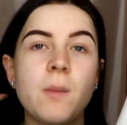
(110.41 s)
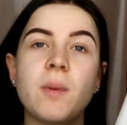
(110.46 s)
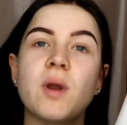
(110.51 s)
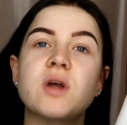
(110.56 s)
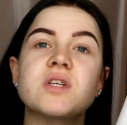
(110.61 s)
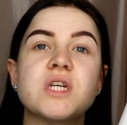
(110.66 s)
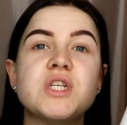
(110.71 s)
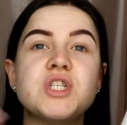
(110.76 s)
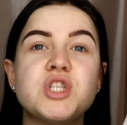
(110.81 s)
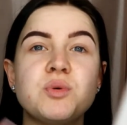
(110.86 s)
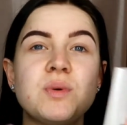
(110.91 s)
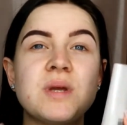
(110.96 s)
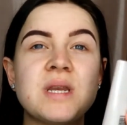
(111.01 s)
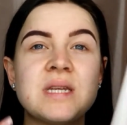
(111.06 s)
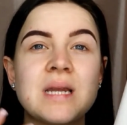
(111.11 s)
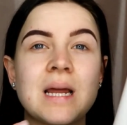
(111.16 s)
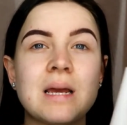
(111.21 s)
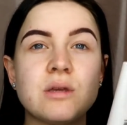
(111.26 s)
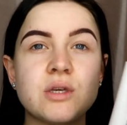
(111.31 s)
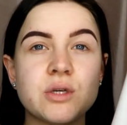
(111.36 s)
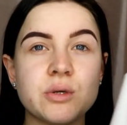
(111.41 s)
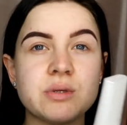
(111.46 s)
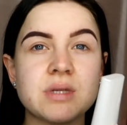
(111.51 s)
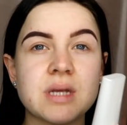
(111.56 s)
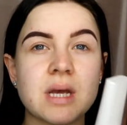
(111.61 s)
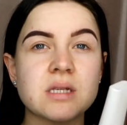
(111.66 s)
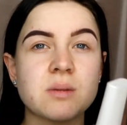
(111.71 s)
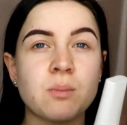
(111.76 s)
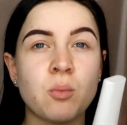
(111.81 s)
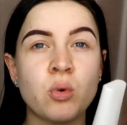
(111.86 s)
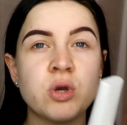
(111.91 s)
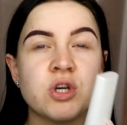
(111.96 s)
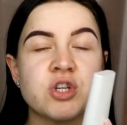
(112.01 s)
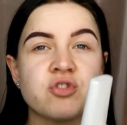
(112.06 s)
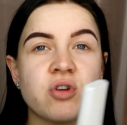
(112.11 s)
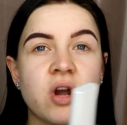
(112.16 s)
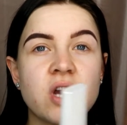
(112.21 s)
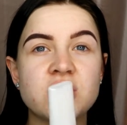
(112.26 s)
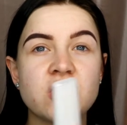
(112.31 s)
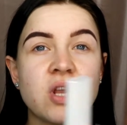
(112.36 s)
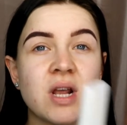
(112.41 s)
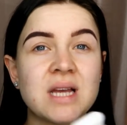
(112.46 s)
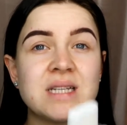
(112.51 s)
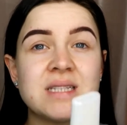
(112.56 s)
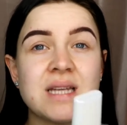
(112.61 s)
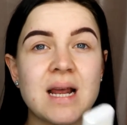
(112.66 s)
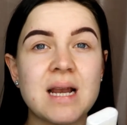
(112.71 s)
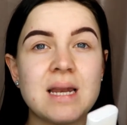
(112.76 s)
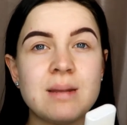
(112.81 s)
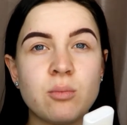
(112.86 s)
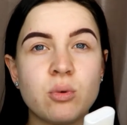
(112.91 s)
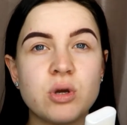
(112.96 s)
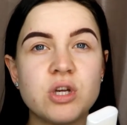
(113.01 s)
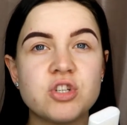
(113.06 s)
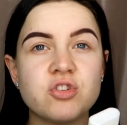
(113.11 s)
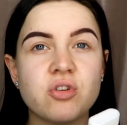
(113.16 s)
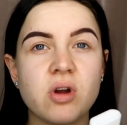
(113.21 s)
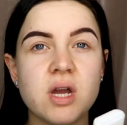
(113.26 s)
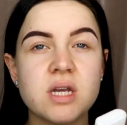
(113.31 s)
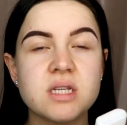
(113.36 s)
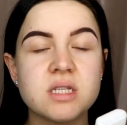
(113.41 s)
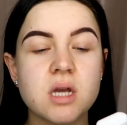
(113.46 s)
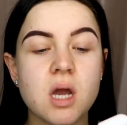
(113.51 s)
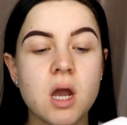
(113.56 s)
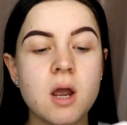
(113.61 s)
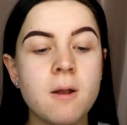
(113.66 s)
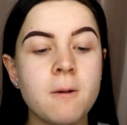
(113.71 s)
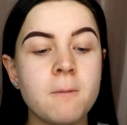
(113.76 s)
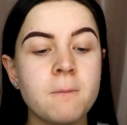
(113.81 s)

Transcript: because I do in and out use it as a moisturizer, like a daily moisturizer.